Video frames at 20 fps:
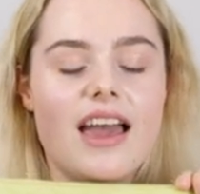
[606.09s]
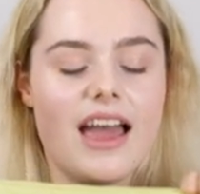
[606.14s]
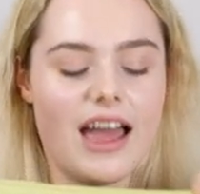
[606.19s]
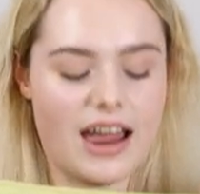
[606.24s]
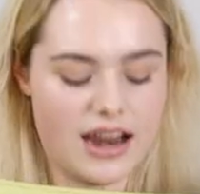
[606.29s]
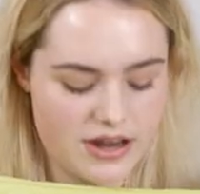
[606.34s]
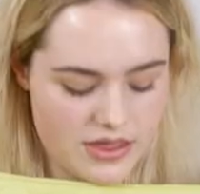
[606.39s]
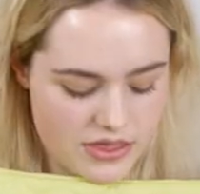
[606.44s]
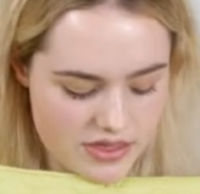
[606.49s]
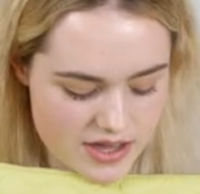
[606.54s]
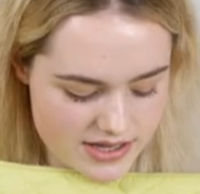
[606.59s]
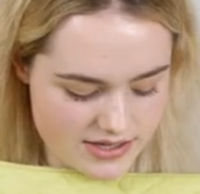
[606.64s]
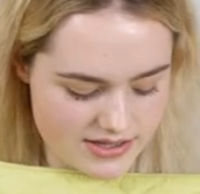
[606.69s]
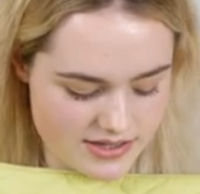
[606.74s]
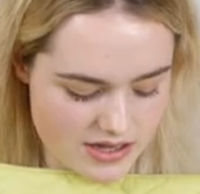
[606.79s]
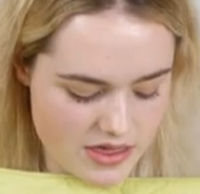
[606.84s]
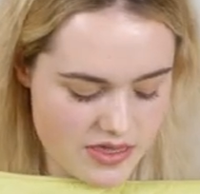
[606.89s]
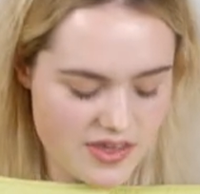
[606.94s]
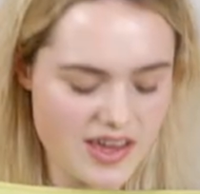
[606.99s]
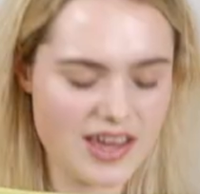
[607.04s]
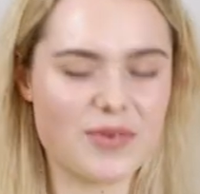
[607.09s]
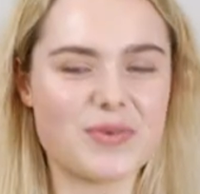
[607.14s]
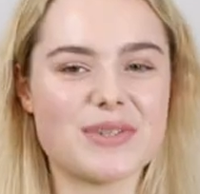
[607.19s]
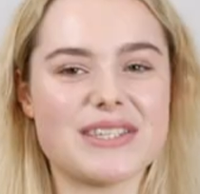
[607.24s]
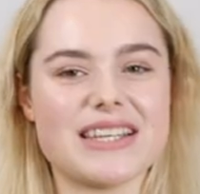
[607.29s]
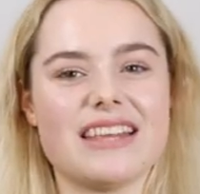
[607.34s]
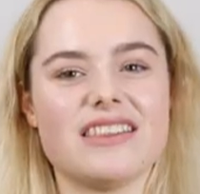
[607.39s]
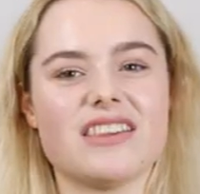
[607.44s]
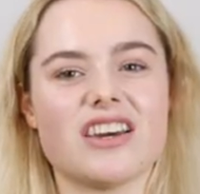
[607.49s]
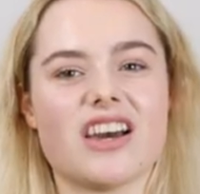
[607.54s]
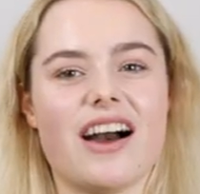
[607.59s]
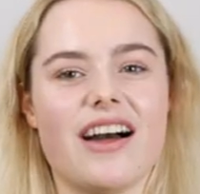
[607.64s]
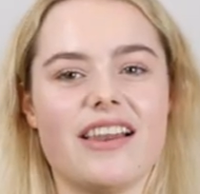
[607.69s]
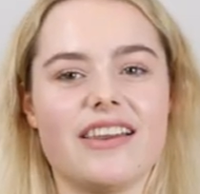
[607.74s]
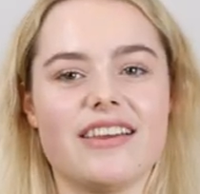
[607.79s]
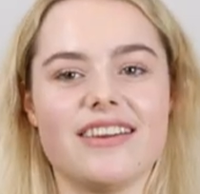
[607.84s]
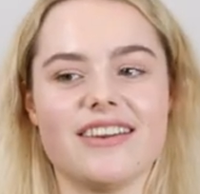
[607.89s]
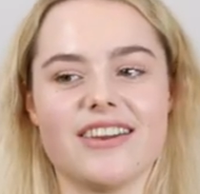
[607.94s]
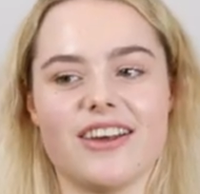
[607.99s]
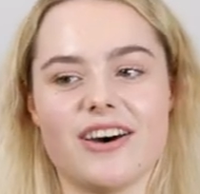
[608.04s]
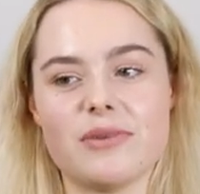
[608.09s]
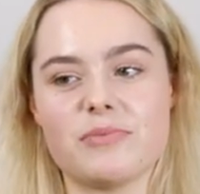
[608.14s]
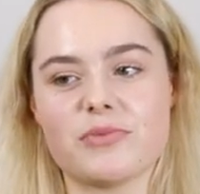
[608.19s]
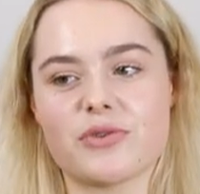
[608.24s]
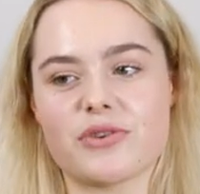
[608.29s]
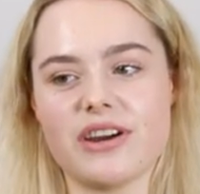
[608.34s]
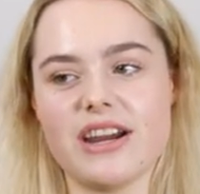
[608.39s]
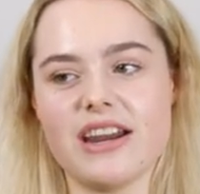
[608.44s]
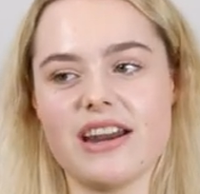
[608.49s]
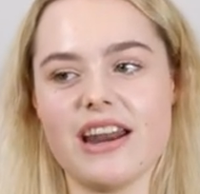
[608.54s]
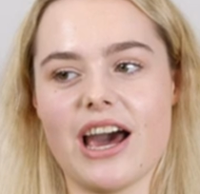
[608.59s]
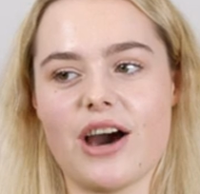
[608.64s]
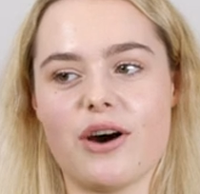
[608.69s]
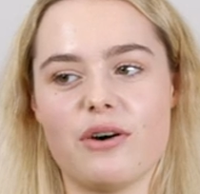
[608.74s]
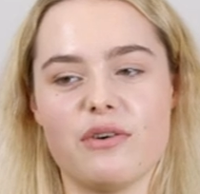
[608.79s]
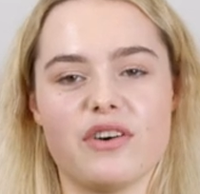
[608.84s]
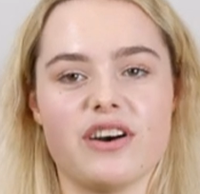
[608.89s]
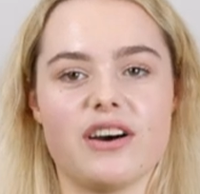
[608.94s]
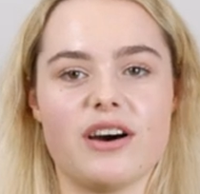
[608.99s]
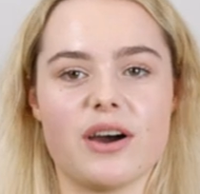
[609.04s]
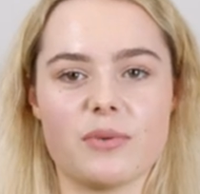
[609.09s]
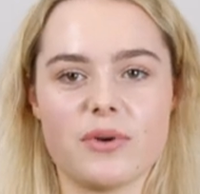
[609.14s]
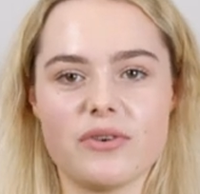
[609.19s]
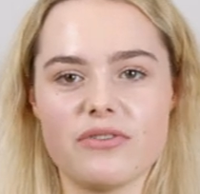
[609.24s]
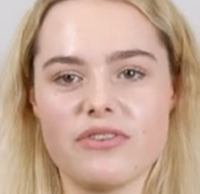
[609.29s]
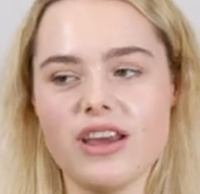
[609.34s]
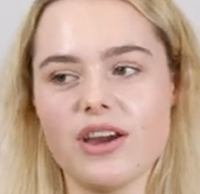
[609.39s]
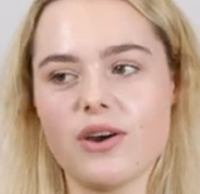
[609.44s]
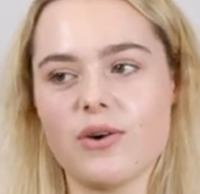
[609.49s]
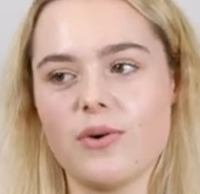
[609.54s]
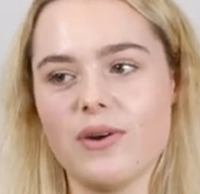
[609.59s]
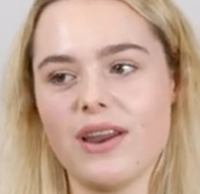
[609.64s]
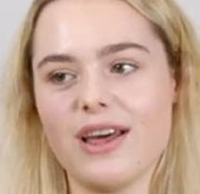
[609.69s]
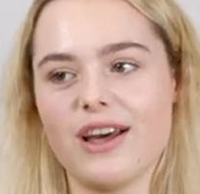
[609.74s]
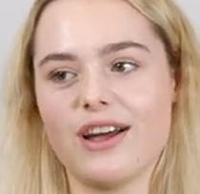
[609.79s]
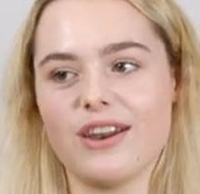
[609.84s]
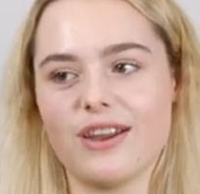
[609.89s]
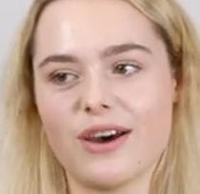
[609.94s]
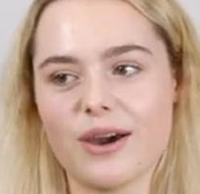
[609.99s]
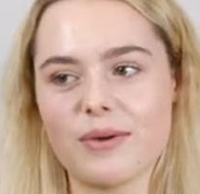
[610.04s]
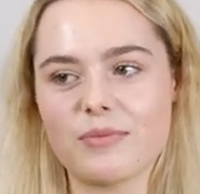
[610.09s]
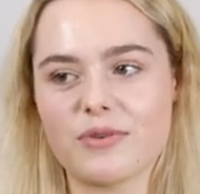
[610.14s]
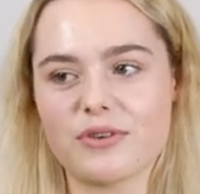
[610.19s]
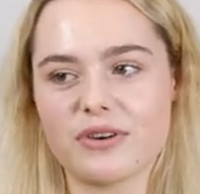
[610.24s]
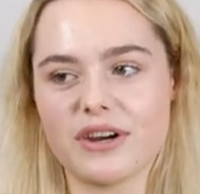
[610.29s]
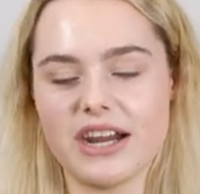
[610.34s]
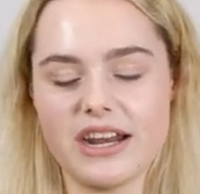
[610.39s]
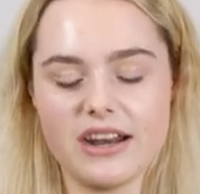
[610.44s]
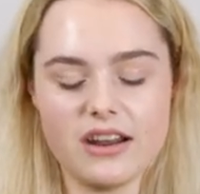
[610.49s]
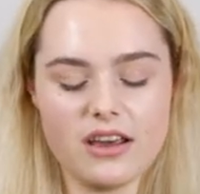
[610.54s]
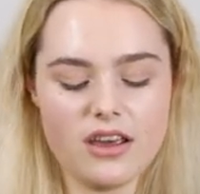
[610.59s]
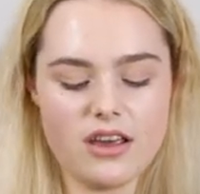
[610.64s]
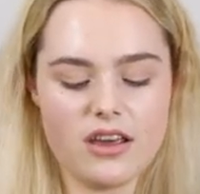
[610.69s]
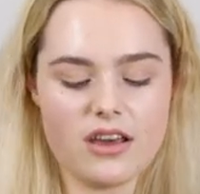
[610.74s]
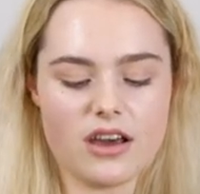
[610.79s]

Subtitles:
And this I think was in the colour lime green, however I wouldn't really call it a lime green,